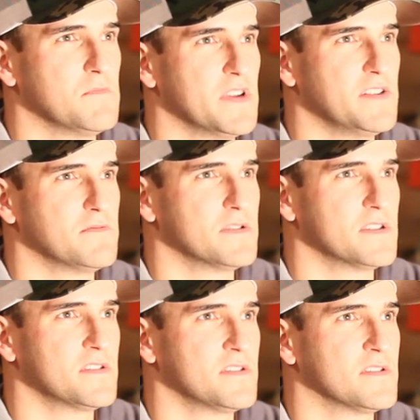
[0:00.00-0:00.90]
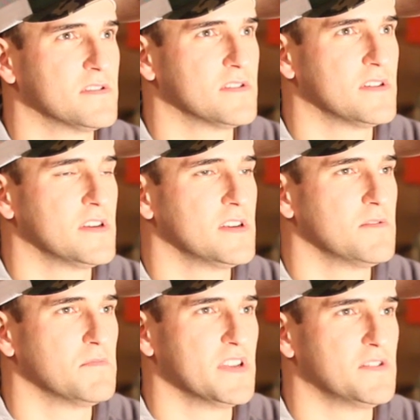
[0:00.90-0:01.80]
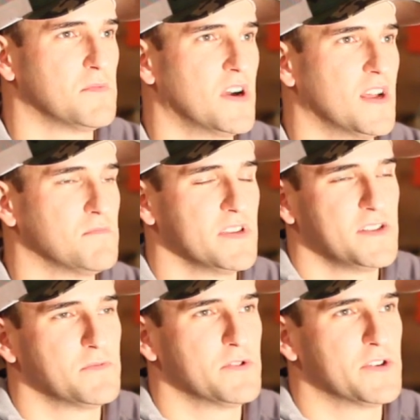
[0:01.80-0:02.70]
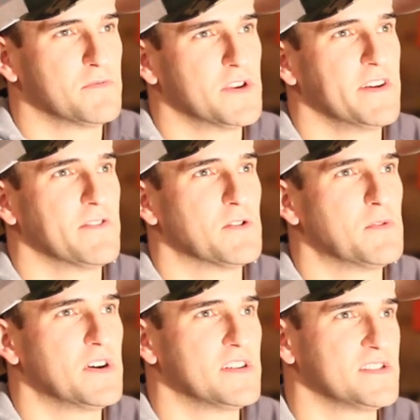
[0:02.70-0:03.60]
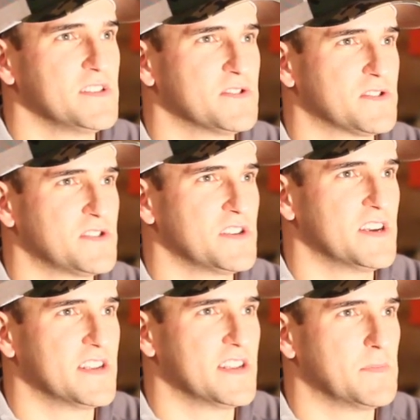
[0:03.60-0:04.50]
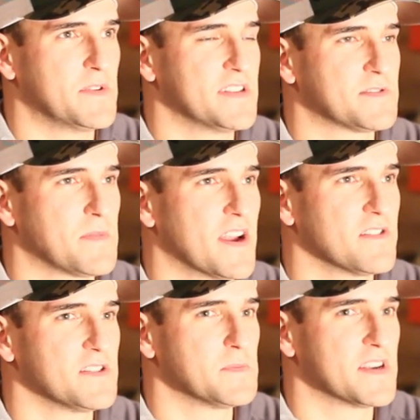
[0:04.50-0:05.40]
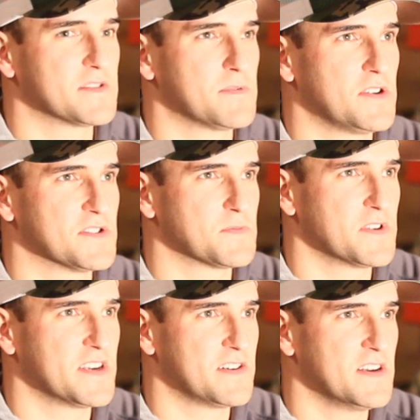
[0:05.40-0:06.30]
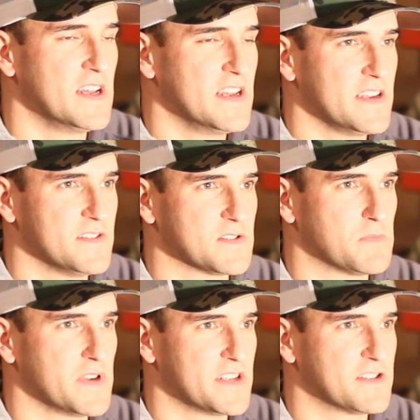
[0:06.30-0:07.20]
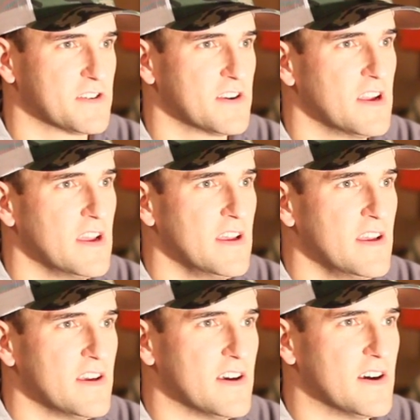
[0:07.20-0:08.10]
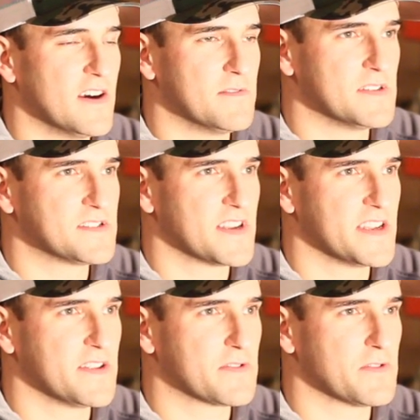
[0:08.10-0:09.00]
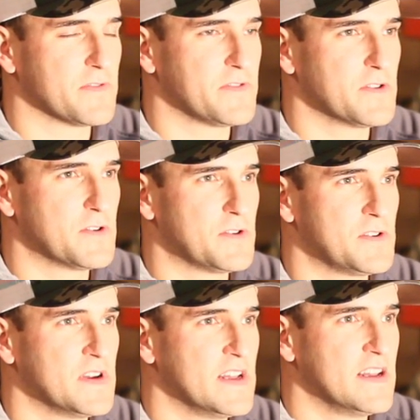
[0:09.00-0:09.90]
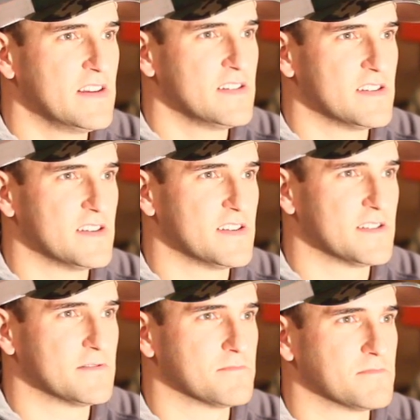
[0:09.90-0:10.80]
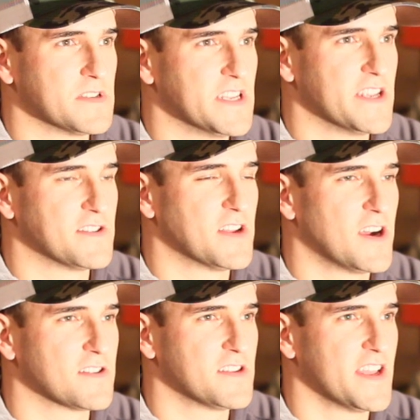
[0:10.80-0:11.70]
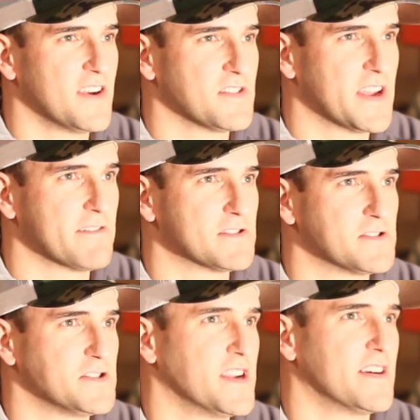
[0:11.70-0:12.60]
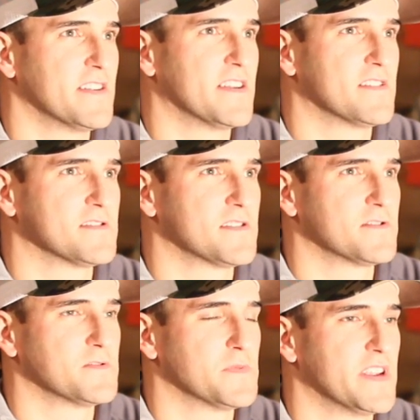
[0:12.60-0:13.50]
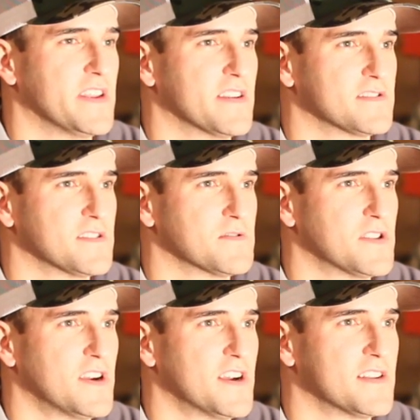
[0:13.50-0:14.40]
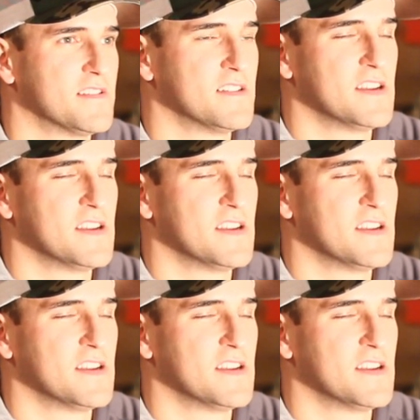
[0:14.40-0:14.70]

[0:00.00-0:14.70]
Beechwood? Beechwood, whatever it was. He was a stud. He played some minor league baseball as well. He was a pitcher. They say he threw fuel. And Todd Cowan gave us a shout out on social media. So Todd,